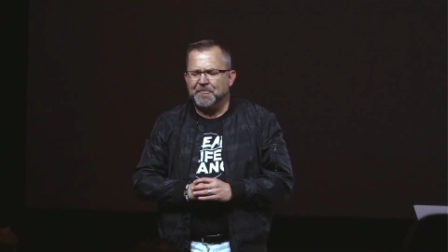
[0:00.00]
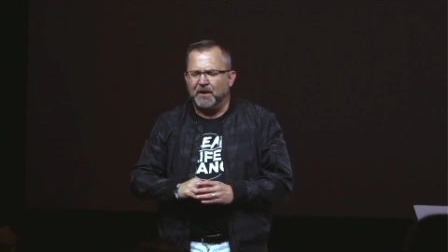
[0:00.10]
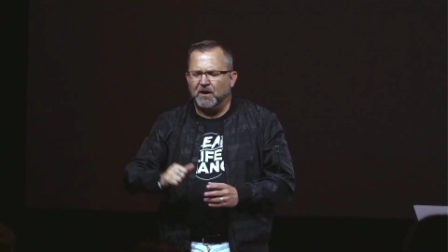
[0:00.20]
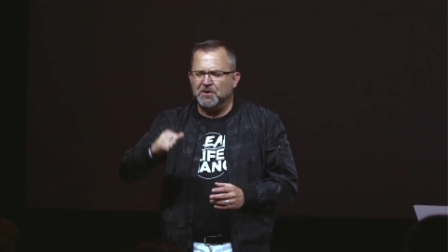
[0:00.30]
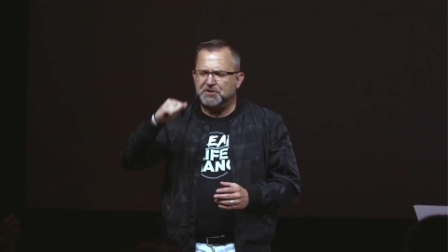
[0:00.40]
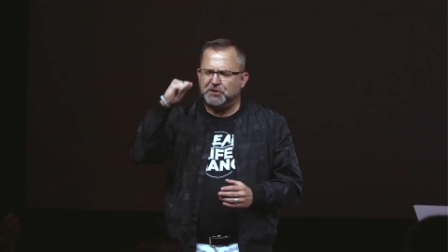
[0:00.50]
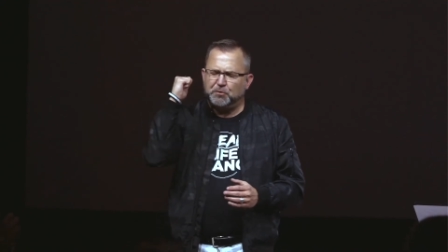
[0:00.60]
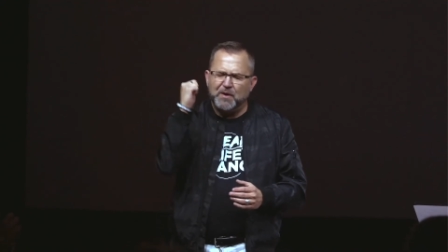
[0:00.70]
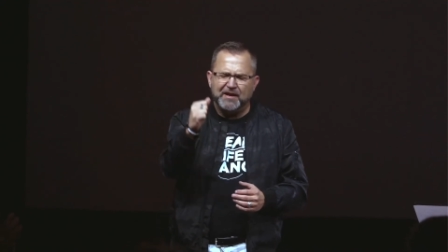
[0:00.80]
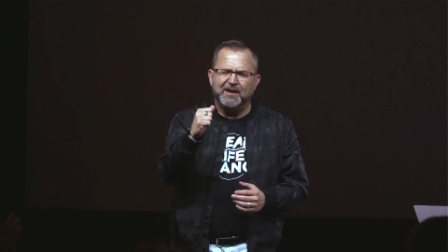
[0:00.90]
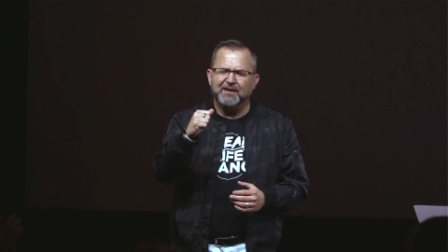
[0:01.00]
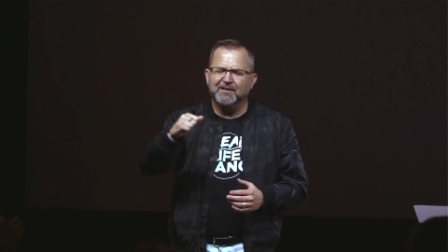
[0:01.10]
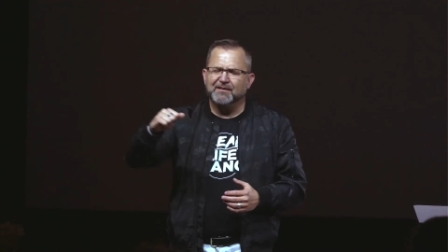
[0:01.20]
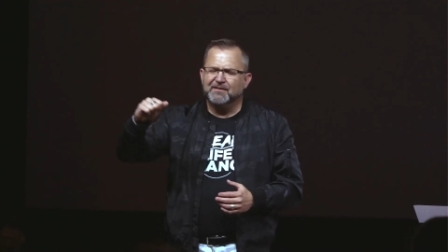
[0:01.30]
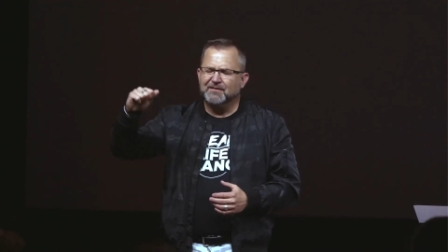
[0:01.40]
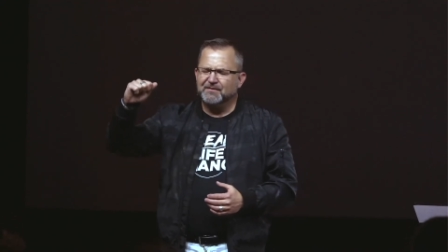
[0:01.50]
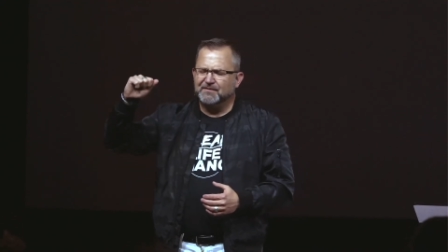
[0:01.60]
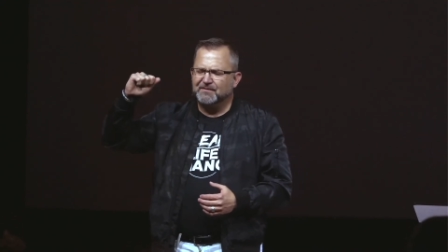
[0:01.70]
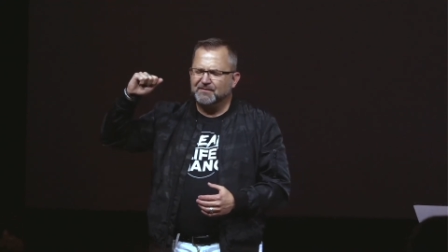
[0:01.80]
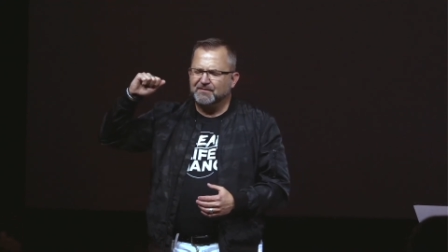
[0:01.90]
all swinging
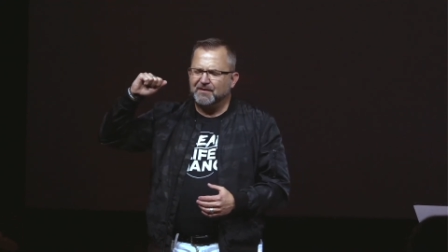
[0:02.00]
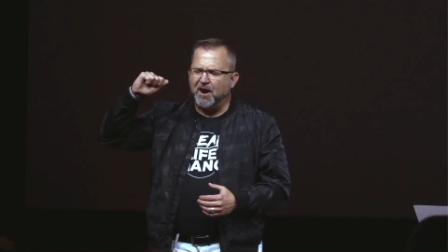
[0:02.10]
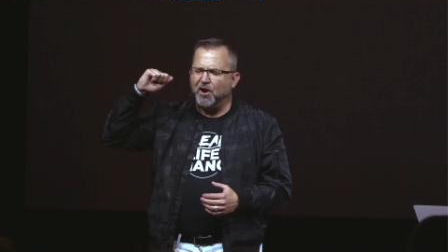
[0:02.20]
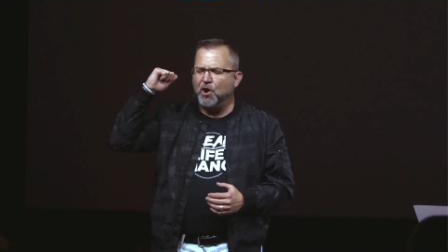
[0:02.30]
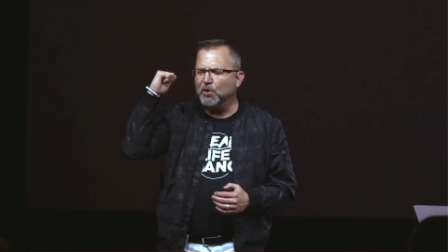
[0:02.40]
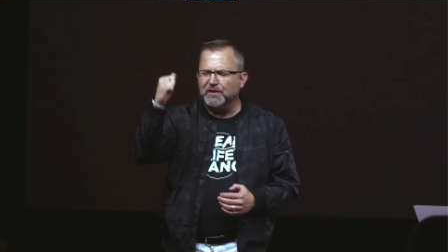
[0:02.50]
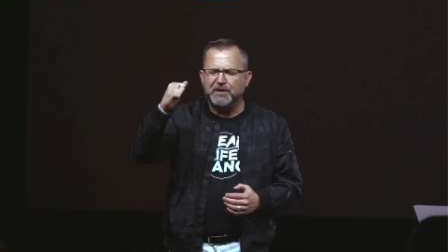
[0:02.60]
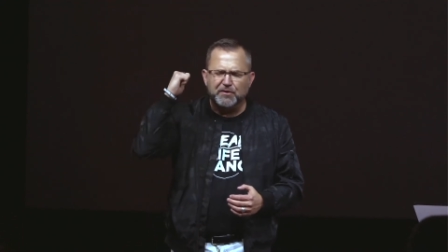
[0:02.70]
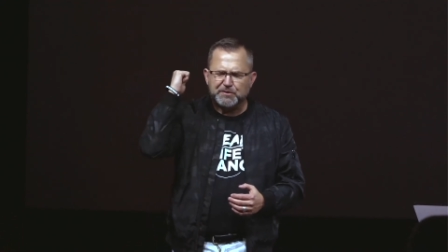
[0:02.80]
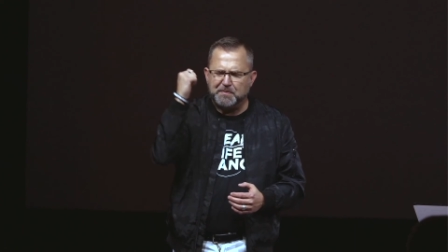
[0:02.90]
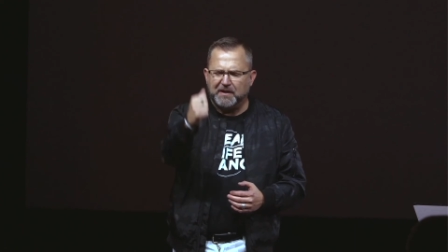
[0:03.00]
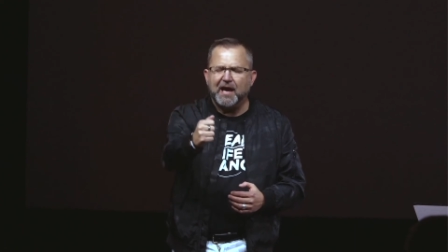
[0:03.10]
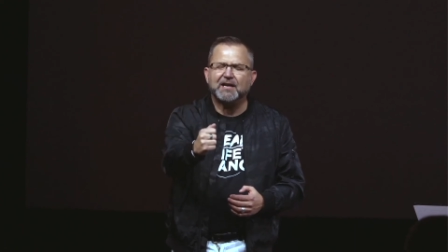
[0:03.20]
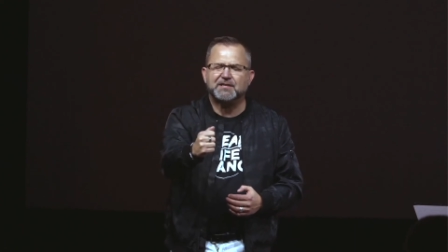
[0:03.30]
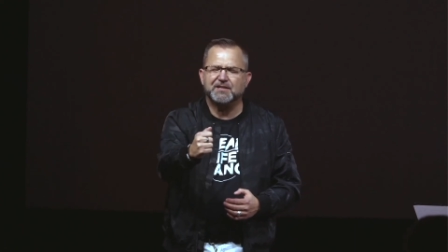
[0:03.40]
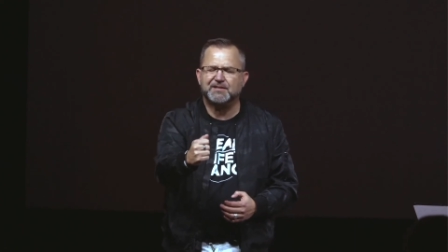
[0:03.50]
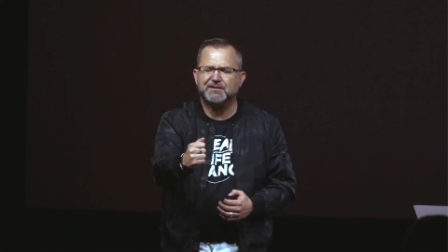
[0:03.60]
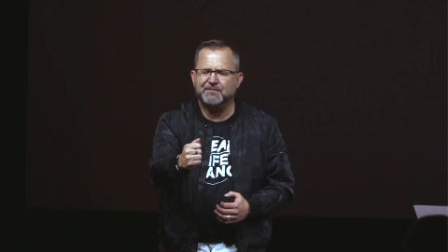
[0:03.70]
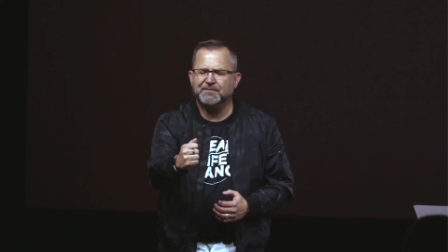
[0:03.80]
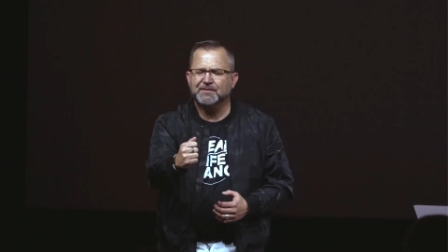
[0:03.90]
our Holy Ghost pickaxes
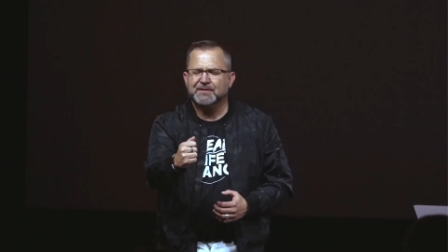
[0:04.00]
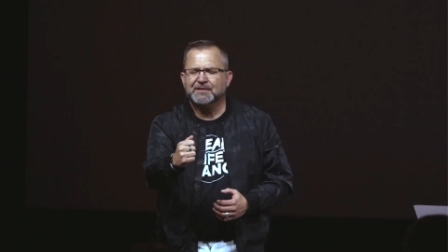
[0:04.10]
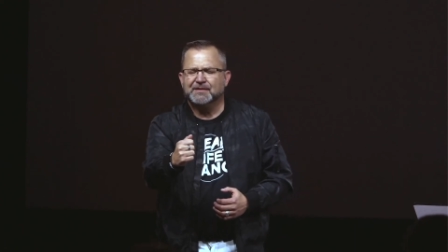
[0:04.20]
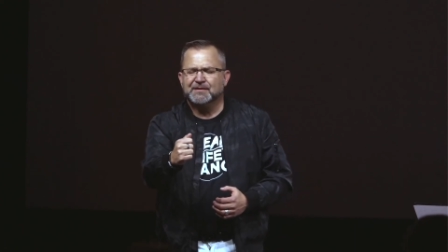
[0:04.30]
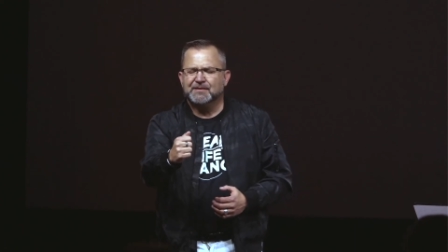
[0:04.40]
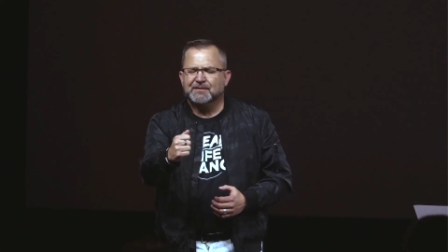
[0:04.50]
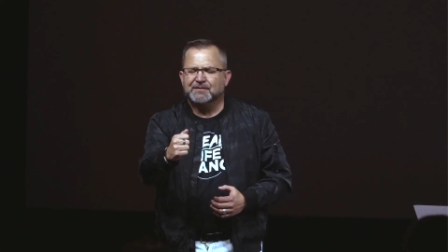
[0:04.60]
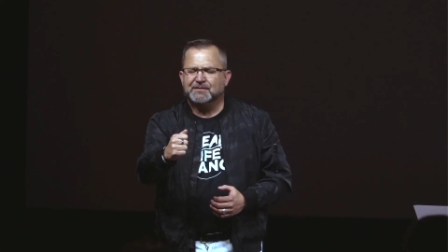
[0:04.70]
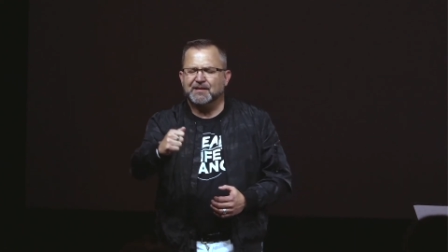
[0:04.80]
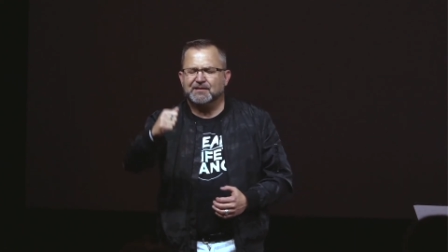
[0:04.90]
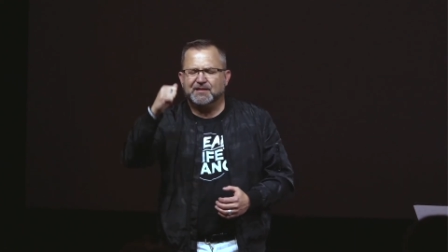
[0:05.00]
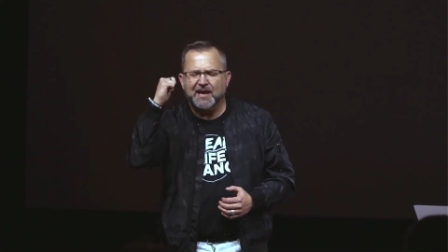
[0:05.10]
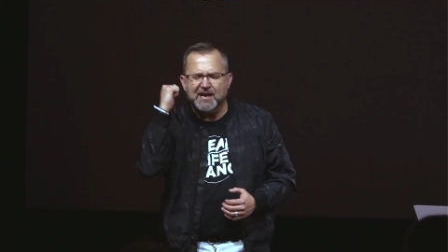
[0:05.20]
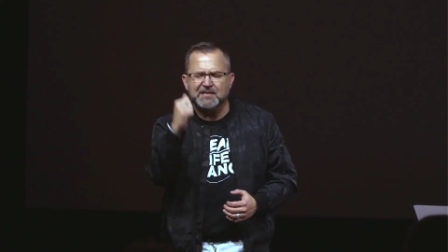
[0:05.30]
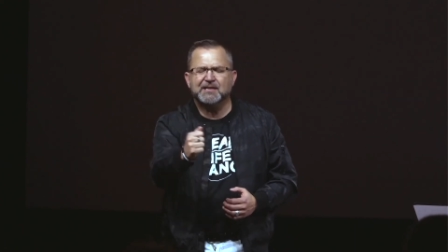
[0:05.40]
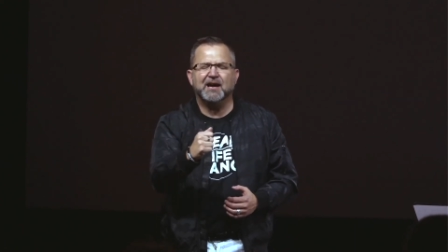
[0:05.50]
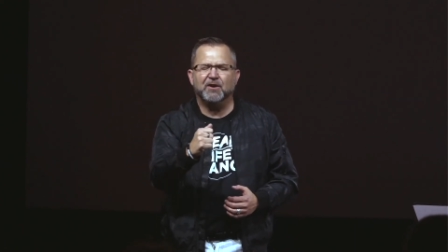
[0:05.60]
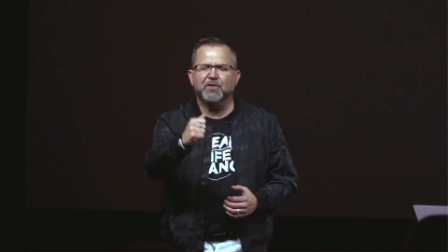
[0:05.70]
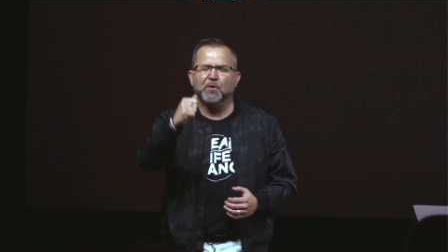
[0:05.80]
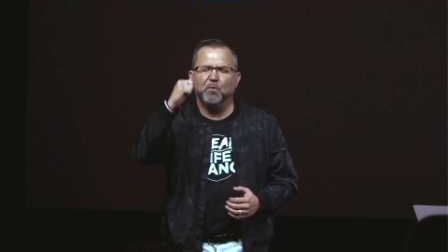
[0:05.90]
to take
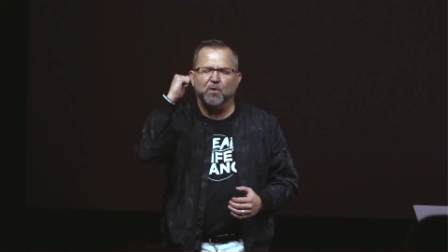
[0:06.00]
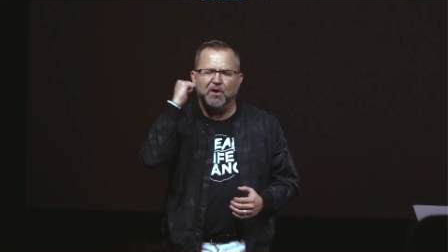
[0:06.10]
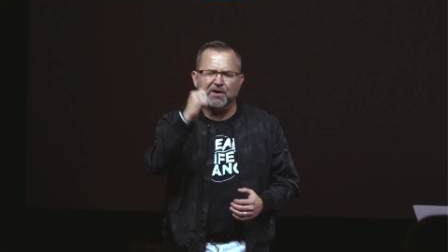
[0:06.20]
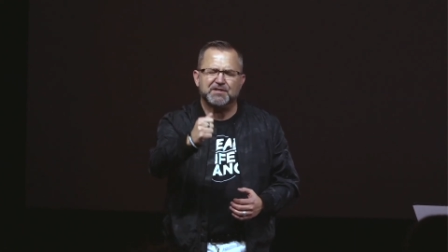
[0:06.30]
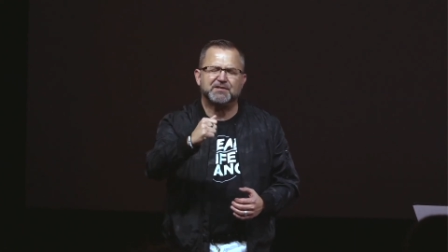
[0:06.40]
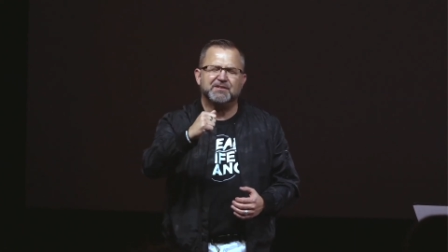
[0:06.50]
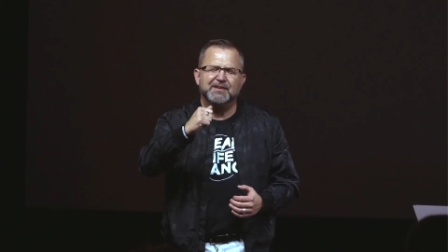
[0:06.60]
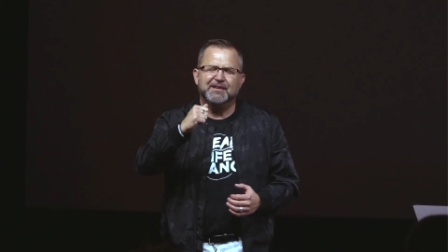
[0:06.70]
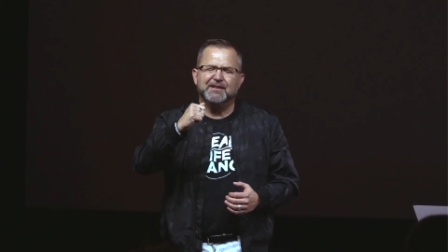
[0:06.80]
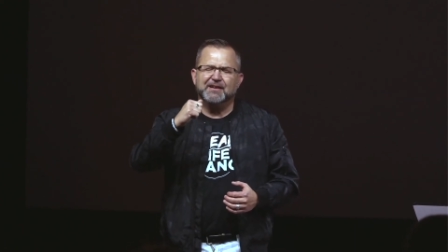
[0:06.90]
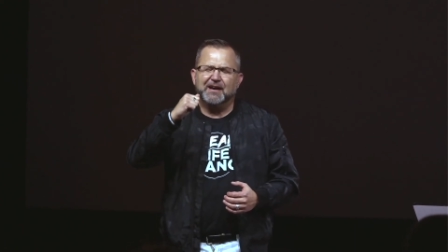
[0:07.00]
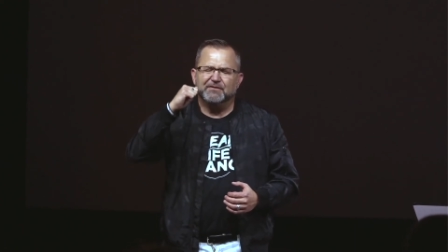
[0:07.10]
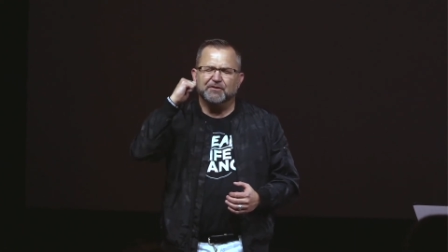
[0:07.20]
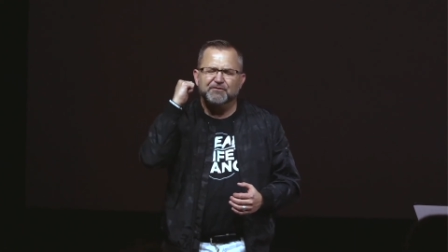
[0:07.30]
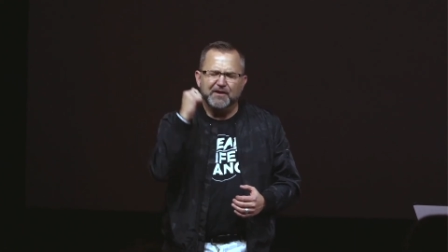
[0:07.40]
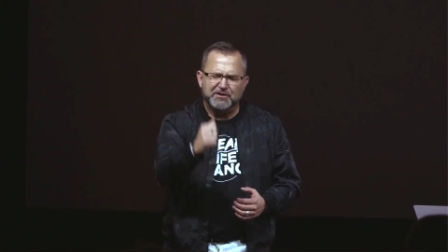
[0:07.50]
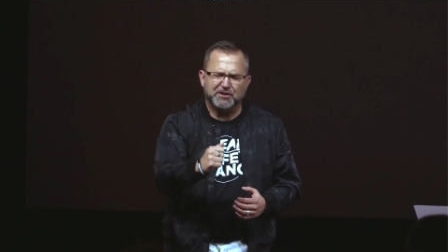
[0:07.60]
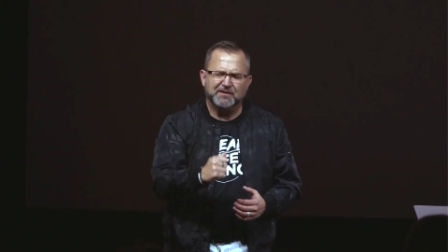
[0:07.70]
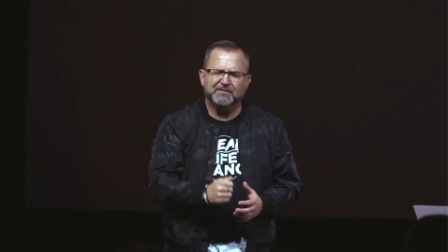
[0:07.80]
down the walls of division